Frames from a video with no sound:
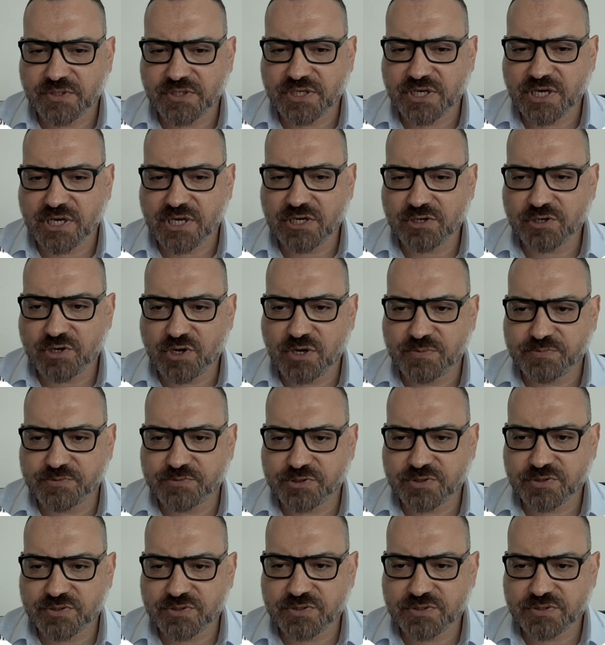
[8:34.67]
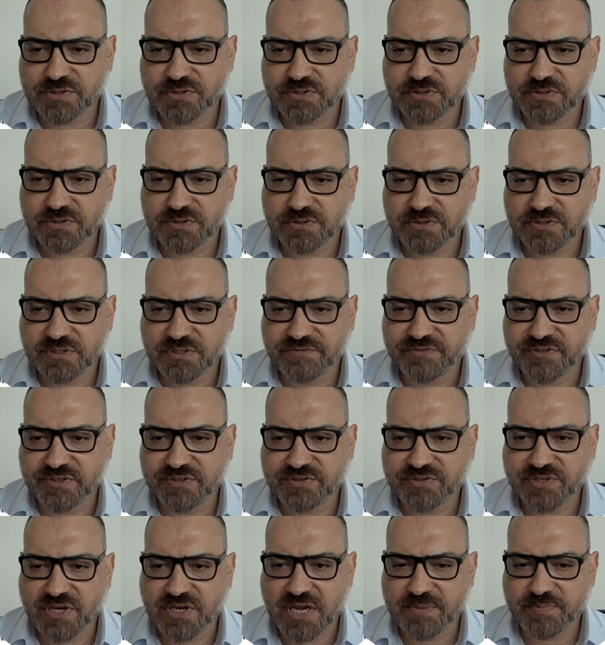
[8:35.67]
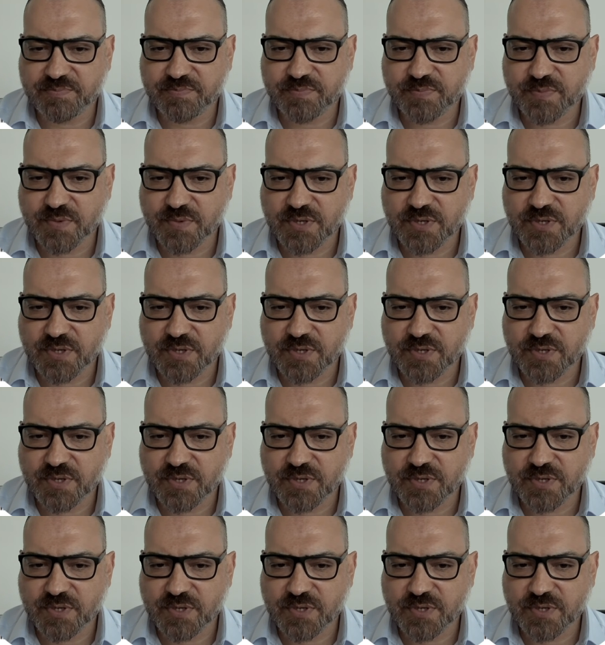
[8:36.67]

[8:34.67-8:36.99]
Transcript: color options, the fit type.